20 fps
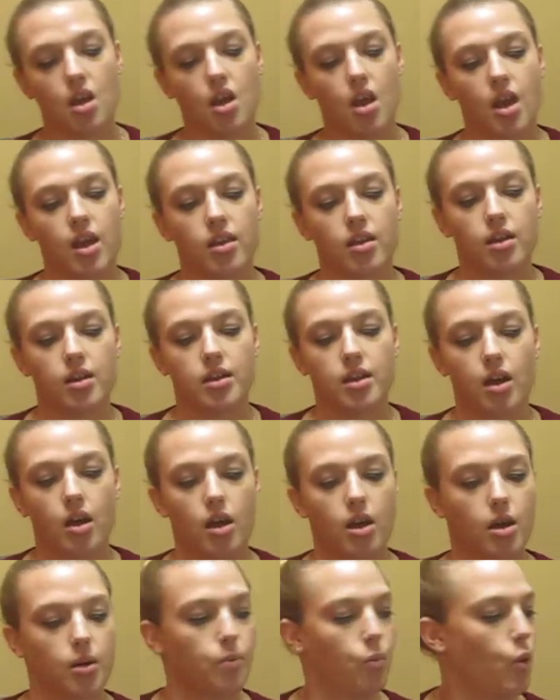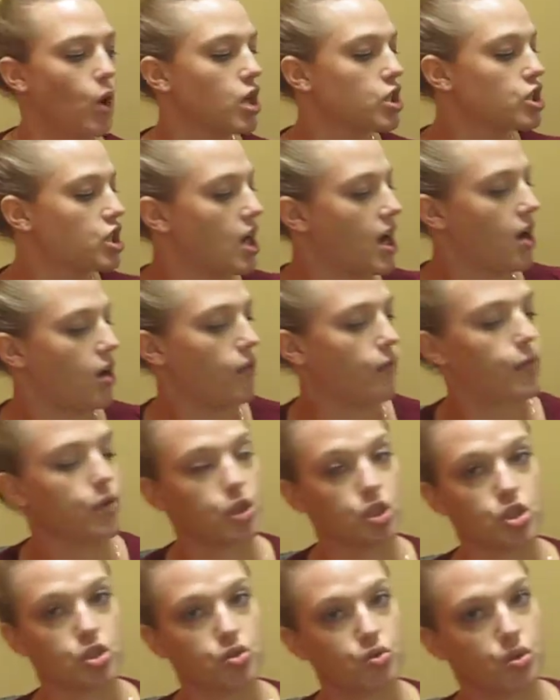And watch out for
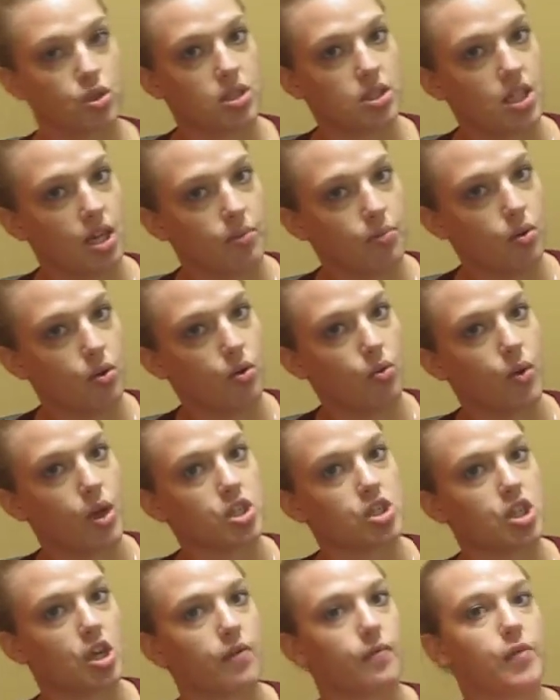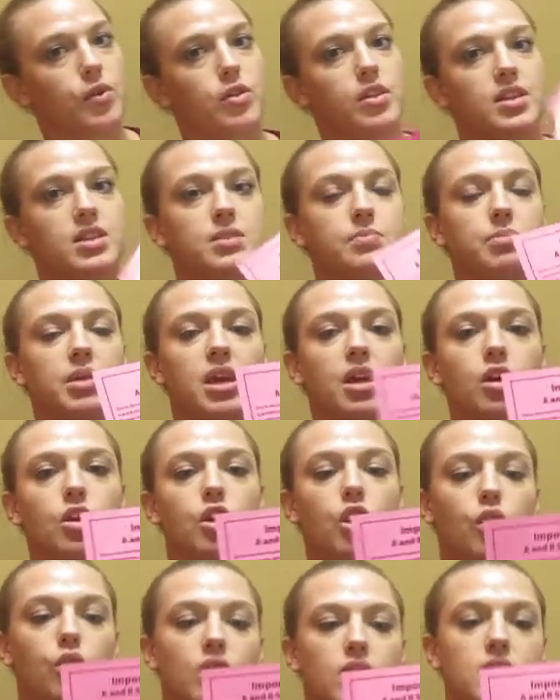the stool sample, watch out for this pink
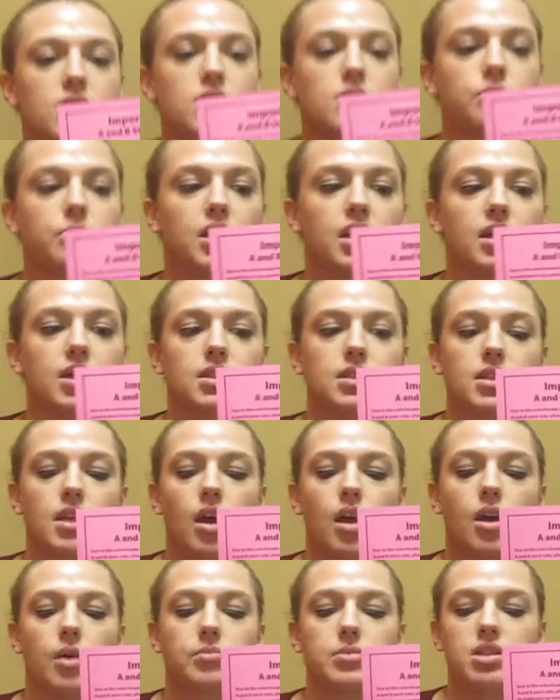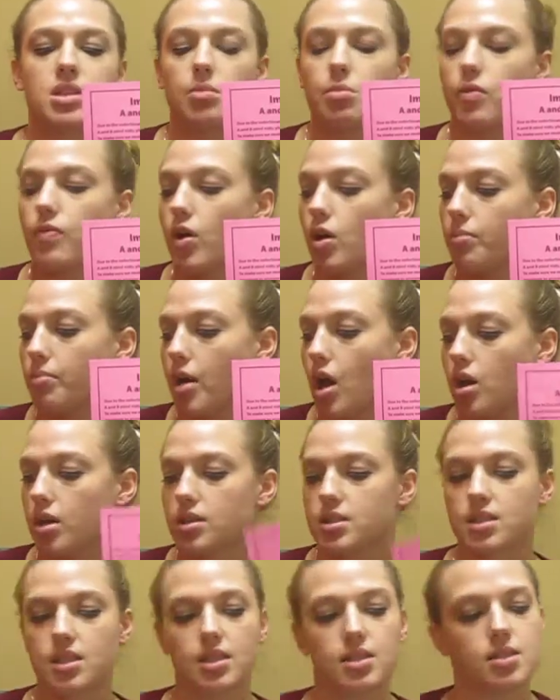notice because some of our
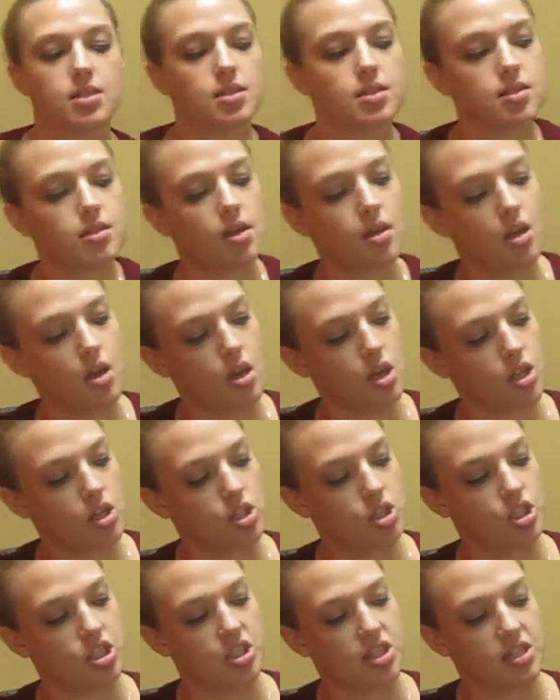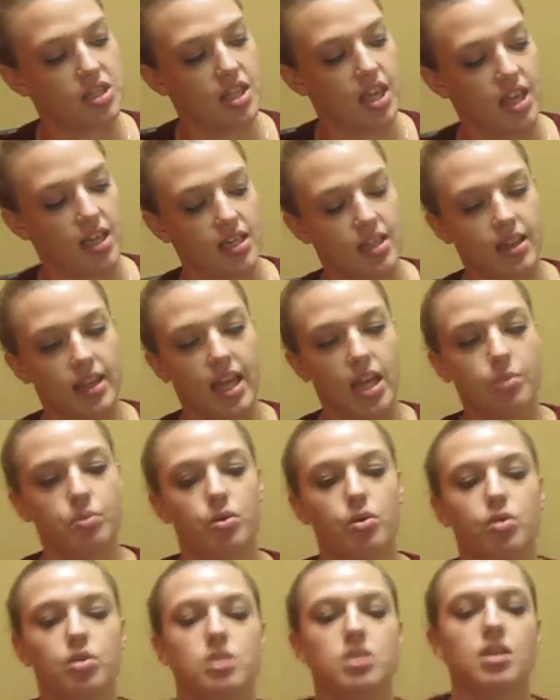boxes, they
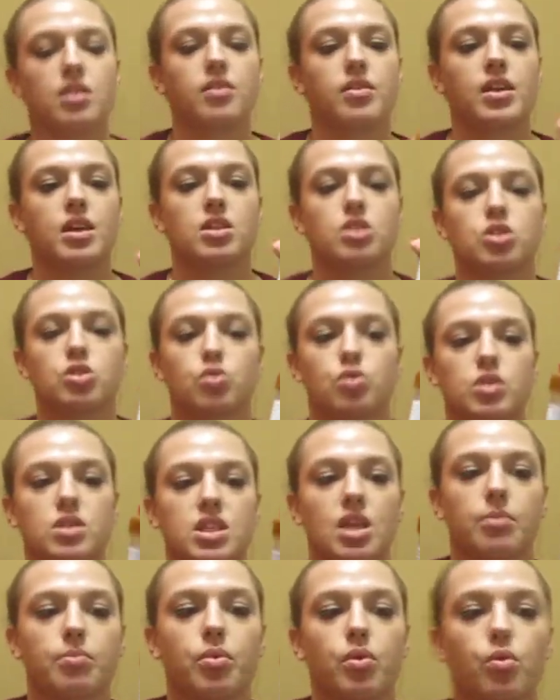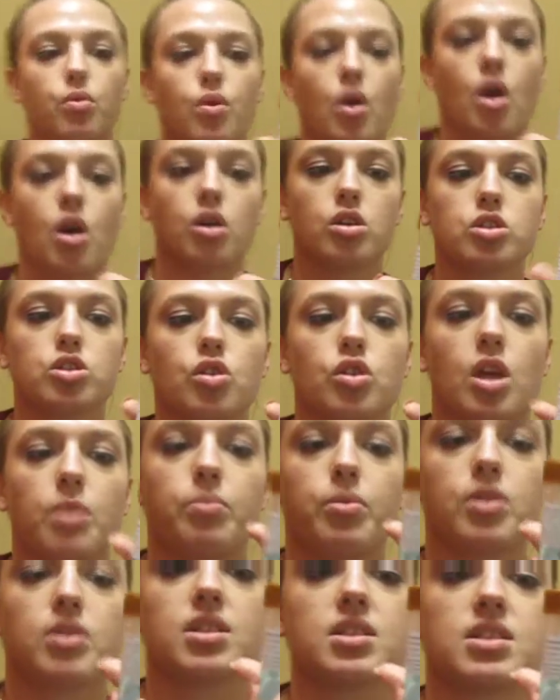labeled the stool sample wrong, so they
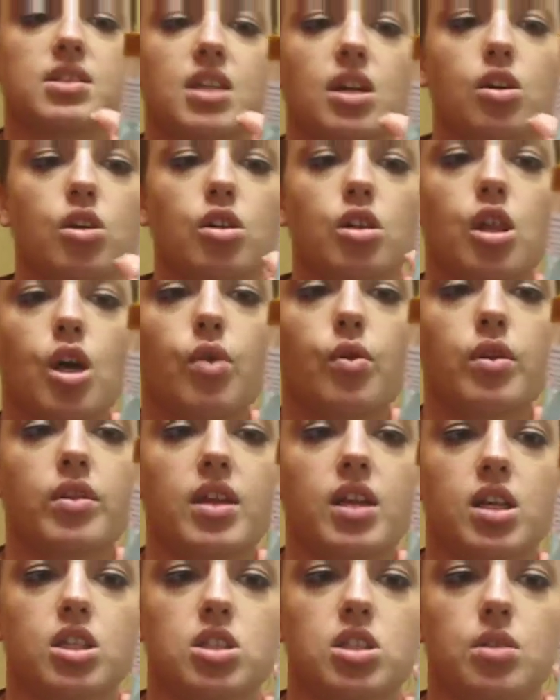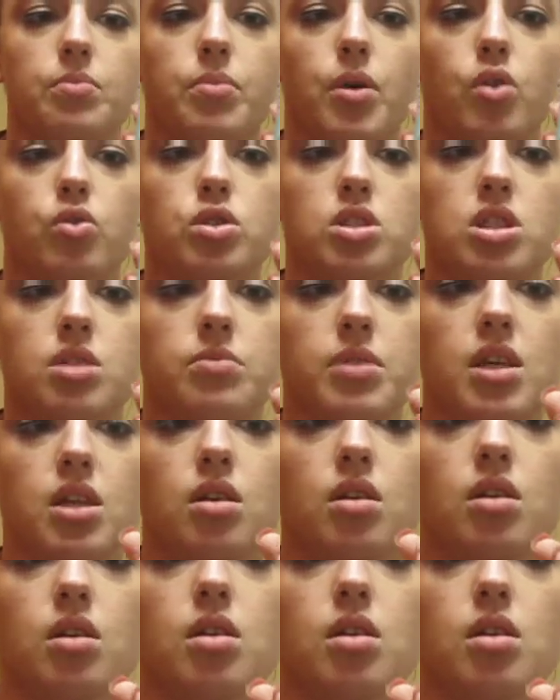put the sticker lower than it's supposed to be.